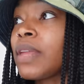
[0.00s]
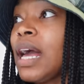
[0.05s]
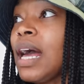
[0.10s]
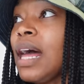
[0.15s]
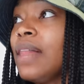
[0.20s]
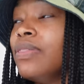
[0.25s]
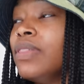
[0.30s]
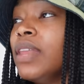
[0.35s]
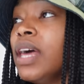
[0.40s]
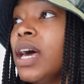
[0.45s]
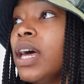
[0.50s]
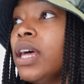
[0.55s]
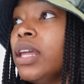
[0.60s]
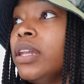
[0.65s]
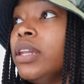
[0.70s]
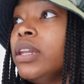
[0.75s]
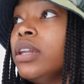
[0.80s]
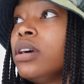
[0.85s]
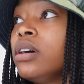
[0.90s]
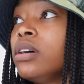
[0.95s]
And
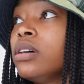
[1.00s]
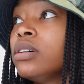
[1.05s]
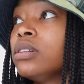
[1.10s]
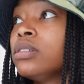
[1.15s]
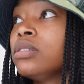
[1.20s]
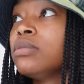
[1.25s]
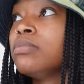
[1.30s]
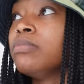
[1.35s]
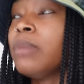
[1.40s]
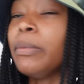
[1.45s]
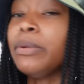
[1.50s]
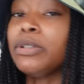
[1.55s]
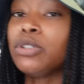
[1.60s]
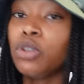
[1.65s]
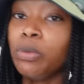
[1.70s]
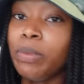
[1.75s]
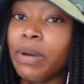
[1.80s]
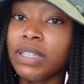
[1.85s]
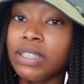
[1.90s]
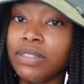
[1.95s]
then maybe
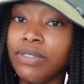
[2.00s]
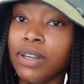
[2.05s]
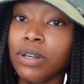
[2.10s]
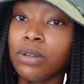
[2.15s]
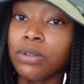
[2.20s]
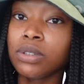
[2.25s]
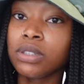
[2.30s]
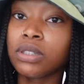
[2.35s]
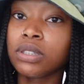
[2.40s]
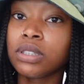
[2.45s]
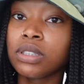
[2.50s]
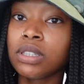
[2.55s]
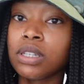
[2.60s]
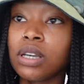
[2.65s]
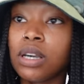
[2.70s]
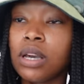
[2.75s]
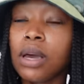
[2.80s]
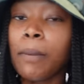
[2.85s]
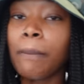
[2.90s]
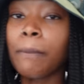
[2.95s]
two pairs of heels,
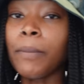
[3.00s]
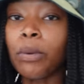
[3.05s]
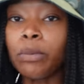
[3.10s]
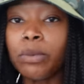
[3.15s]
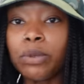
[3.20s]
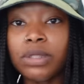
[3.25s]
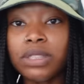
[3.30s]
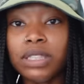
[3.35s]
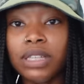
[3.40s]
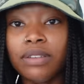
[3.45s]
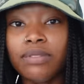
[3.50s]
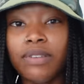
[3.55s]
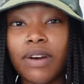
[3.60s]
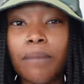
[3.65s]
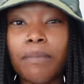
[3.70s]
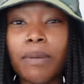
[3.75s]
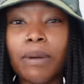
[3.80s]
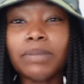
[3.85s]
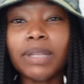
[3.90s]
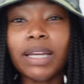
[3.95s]
but we'll see the
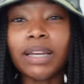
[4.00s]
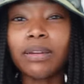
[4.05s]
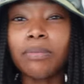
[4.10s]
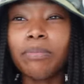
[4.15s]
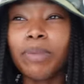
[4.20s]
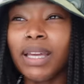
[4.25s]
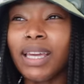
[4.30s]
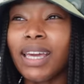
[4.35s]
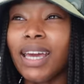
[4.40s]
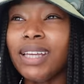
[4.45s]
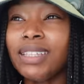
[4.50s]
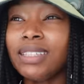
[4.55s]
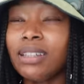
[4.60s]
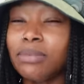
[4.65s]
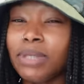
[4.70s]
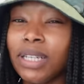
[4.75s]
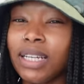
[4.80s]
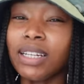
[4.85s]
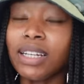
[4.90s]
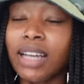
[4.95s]
vibe. But I'm taking a big case and I'm
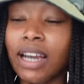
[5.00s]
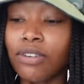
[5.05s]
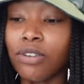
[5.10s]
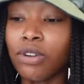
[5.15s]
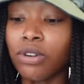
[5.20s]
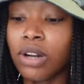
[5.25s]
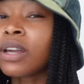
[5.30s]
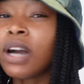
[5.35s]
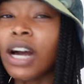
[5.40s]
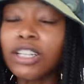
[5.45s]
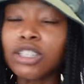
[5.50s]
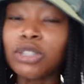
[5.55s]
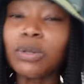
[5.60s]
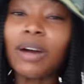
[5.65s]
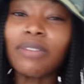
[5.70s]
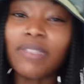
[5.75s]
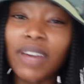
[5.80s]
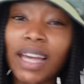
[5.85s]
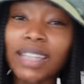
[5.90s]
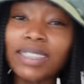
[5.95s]
taking a carry-on. I do
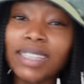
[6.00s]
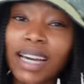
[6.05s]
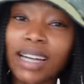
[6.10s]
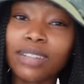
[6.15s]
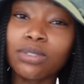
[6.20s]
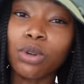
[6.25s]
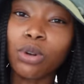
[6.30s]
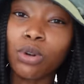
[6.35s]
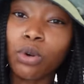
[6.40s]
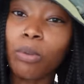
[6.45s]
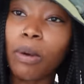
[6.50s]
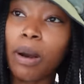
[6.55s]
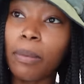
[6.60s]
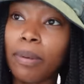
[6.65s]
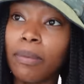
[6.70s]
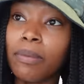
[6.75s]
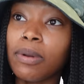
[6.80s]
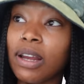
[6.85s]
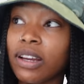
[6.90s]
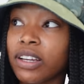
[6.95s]
have air tags on all my
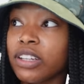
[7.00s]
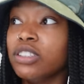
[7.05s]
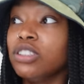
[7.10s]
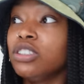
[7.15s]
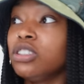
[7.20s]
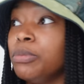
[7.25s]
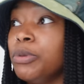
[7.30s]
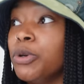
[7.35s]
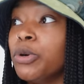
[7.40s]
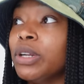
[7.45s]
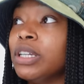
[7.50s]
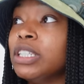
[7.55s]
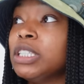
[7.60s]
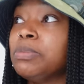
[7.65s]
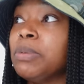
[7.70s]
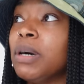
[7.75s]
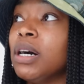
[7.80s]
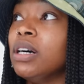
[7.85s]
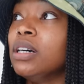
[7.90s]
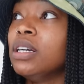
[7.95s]
luggage, to be honest,
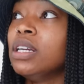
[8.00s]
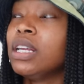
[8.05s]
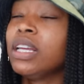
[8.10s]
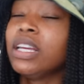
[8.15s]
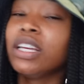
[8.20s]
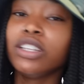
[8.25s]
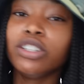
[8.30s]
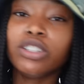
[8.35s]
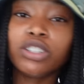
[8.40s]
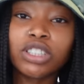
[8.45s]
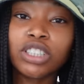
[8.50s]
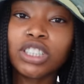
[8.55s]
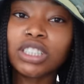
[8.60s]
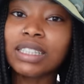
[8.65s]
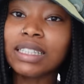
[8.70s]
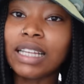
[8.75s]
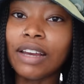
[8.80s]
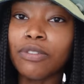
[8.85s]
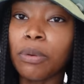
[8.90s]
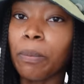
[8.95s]
but you can just
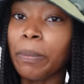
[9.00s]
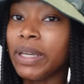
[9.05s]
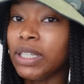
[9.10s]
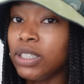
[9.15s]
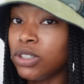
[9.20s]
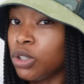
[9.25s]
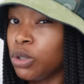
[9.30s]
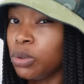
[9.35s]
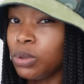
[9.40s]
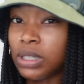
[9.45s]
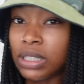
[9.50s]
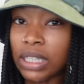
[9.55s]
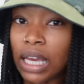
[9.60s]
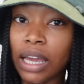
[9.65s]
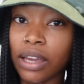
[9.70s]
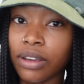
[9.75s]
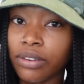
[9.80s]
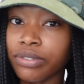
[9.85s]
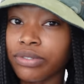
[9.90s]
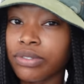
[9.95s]
never be too
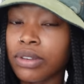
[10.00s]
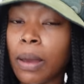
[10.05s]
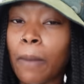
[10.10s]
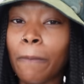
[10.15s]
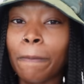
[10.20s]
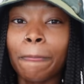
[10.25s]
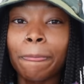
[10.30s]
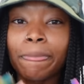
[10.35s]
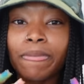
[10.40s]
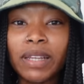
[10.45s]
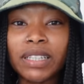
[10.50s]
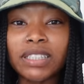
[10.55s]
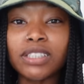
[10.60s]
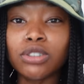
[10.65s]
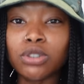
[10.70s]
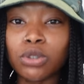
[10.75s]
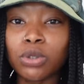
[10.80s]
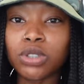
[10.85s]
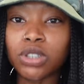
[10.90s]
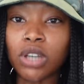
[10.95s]
safe. This
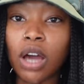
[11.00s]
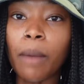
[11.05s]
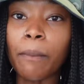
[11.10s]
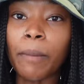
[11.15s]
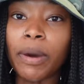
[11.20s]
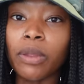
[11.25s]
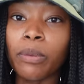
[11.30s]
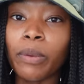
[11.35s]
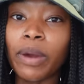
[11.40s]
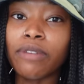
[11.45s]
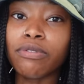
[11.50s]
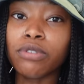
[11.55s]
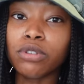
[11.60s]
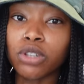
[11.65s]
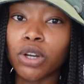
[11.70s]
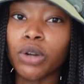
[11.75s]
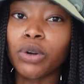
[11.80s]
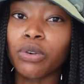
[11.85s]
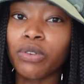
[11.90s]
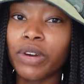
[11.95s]
is your sign, by the way, if you
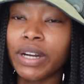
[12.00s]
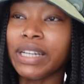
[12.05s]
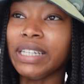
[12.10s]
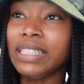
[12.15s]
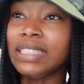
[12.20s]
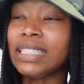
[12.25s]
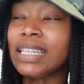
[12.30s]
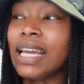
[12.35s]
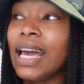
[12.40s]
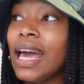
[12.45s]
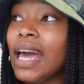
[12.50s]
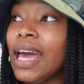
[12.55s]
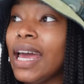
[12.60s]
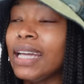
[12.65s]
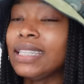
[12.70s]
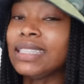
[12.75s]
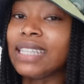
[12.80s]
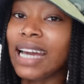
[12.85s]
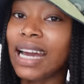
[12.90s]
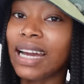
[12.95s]
don't already, to get
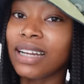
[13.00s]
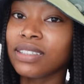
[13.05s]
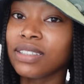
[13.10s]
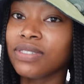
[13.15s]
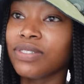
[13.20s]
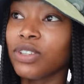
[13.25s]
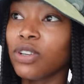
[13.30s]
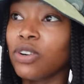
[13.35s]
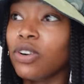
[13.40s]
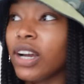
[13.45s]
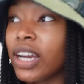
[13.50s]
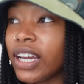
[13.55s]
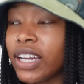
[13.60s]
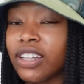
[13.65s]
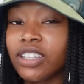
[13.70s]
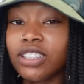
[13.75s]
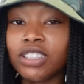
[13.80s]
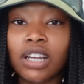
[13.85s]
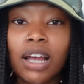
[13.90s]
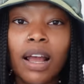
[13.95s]
air tags for your
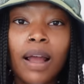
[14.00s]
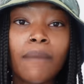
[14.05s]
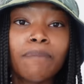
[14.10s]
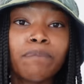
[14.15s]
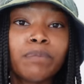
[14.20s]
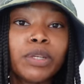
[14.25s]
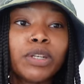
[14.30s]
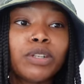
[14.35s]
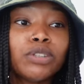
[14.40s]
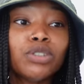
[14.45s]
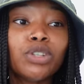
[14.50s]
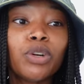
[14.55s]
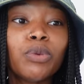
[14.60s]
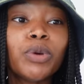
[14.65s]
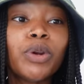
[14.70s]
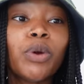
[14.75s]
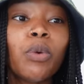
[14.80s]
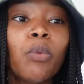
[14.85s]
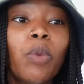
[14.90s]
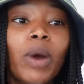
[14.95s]
luggage, because you don't
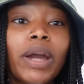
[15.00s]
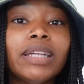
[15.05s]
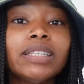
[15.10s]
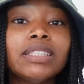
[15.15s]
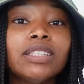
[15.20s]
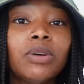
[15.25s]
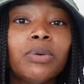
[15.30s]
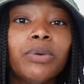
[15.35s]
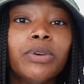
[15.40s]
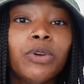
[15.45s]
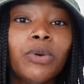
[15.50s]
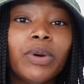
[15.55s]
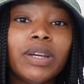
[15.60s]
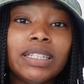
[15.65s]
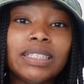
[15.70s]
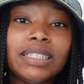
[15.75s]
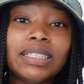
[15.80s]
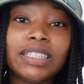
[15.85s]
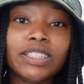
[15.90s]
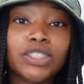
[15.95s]
want to wait till you're in
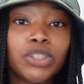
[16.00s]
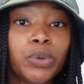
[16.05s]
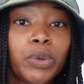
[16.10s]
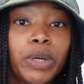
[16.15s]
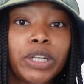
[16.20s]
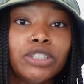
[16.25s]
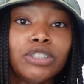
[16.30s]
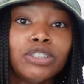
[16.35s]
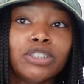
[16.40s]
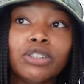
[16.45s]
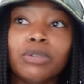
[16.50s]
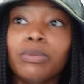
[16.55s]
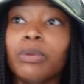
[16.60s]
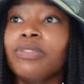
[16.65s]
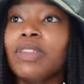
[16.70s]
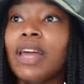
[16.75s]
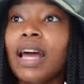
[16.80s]
a situation with